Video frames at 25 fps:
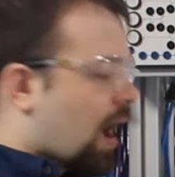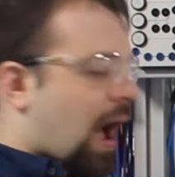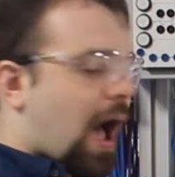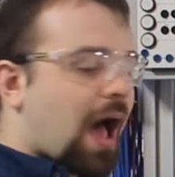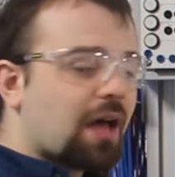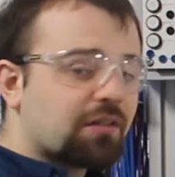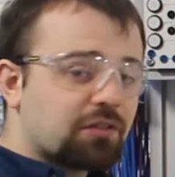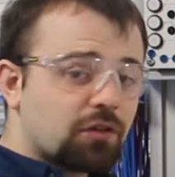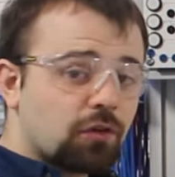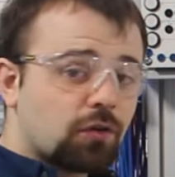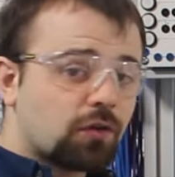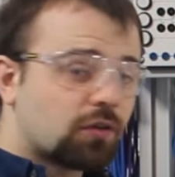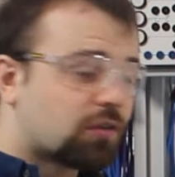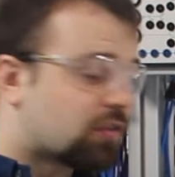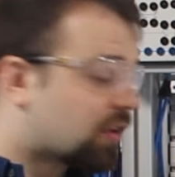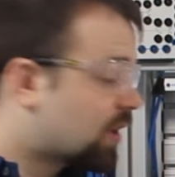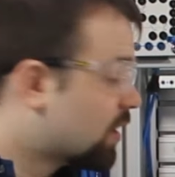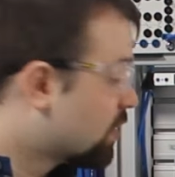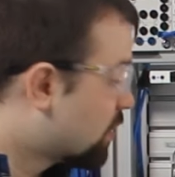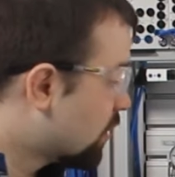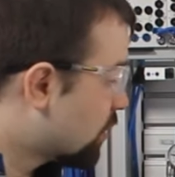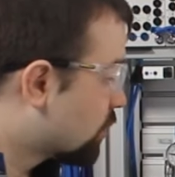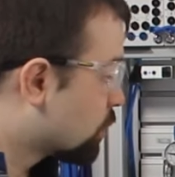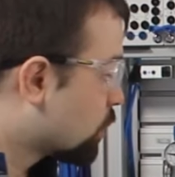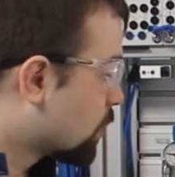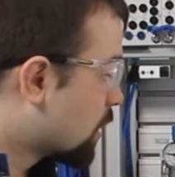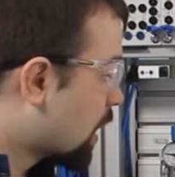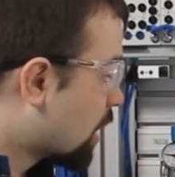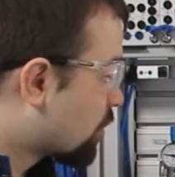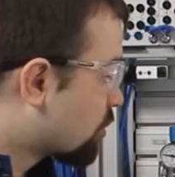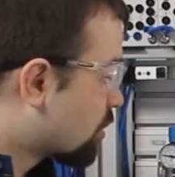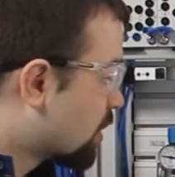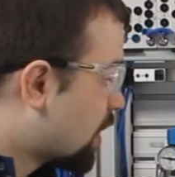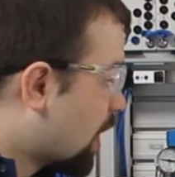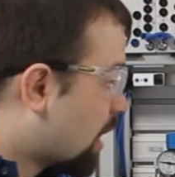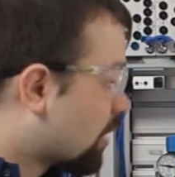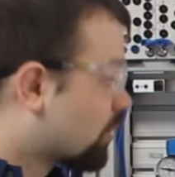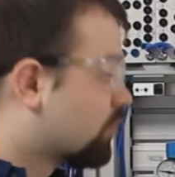As you can see, this one
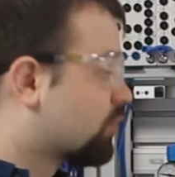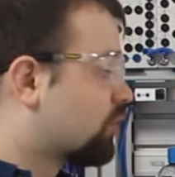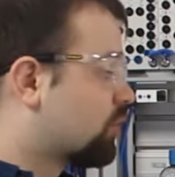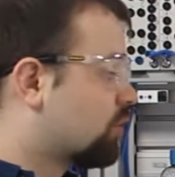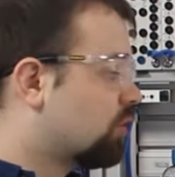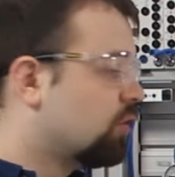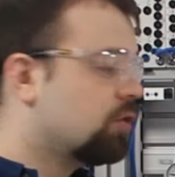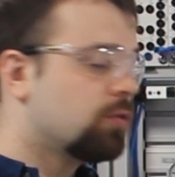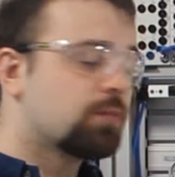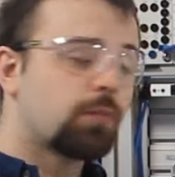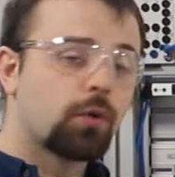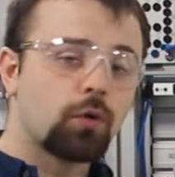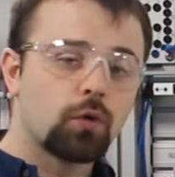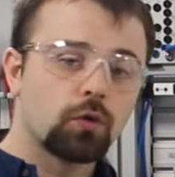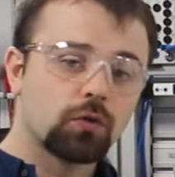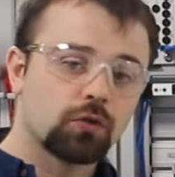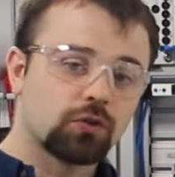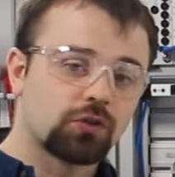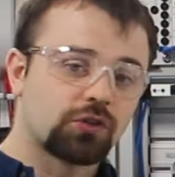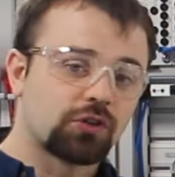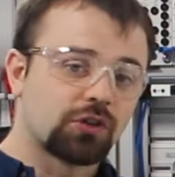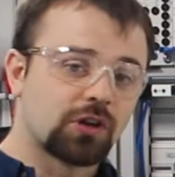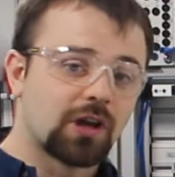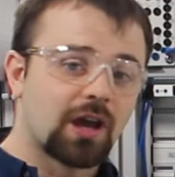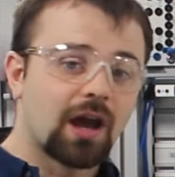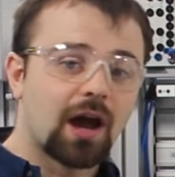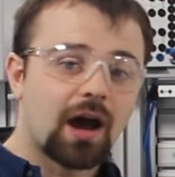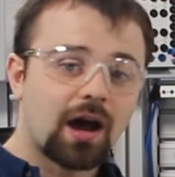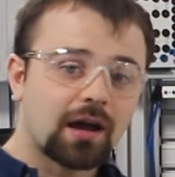actually has 2 ports on it,